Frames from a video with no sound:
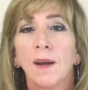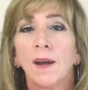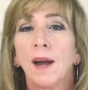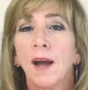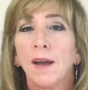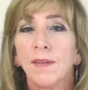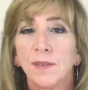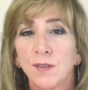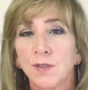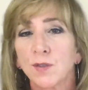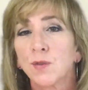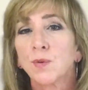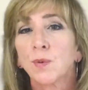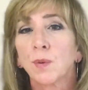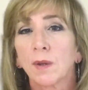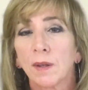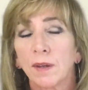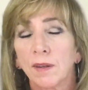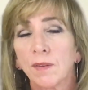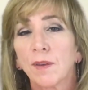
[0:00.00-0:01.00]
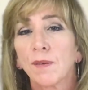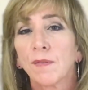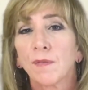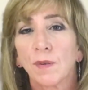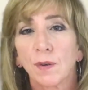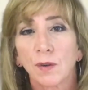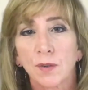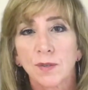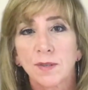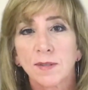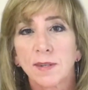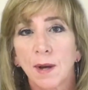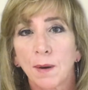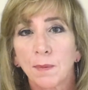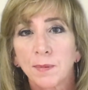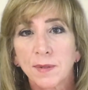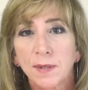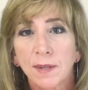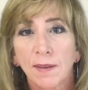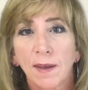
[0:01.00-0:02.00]
And this is really the first
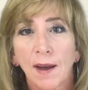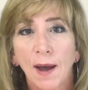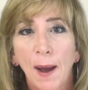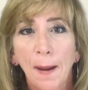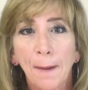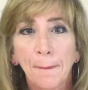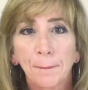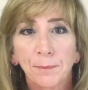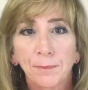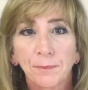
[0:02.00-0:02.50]
step to that.